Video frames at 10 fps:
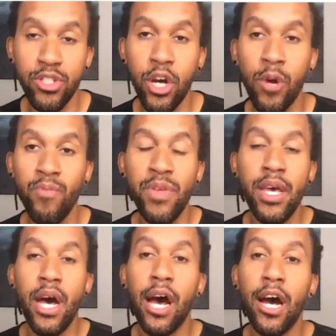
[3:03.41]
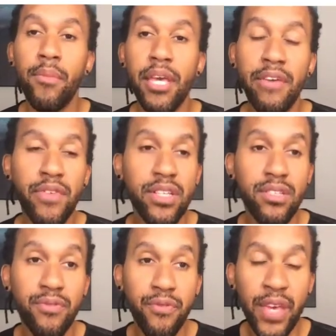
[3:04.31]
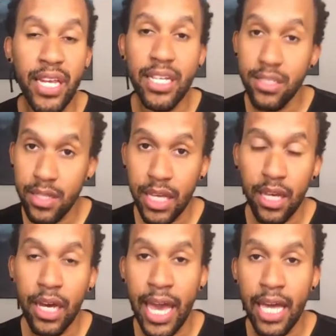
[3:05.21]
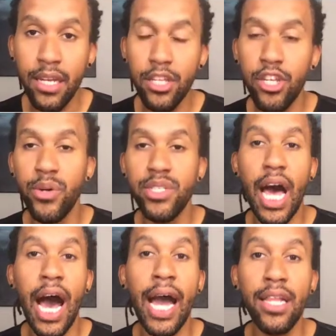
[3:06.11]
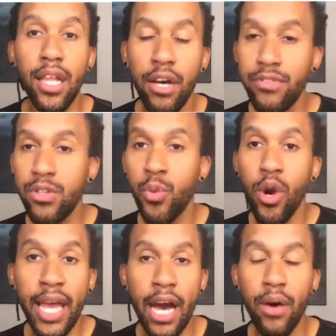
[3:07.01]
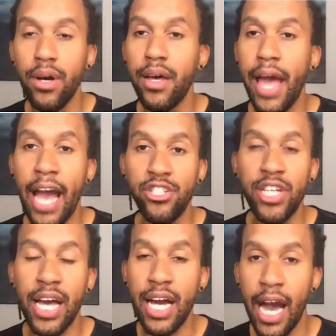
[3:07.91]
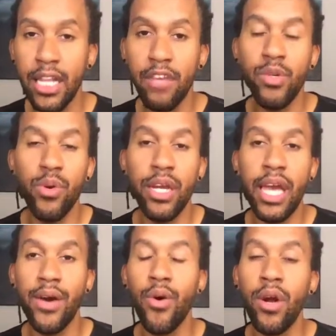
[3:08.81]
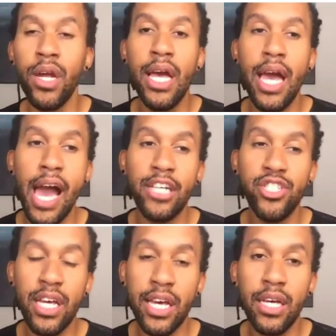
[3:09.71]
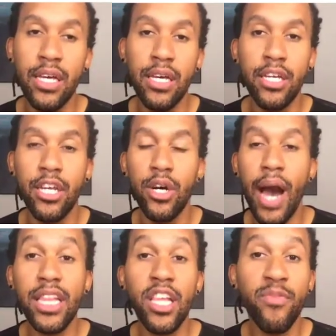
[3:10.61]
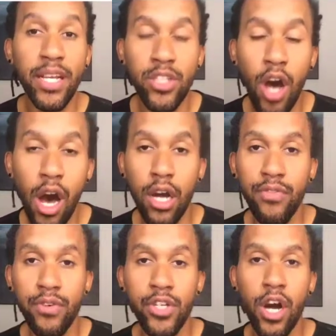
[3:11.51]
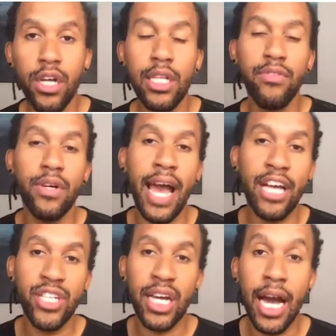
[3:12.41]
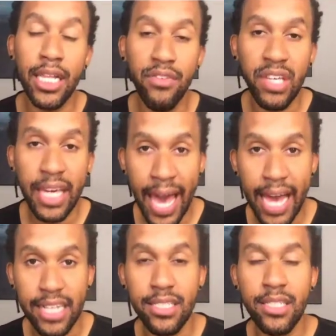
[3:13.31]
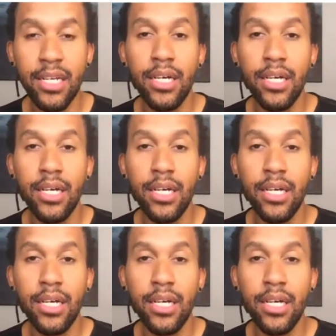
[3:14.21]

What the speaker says: So if it's fitness, it's I love to work out. Hashtag I love to work out, or hashtag, I love my dog for a dog lover. Hashtag I love cats.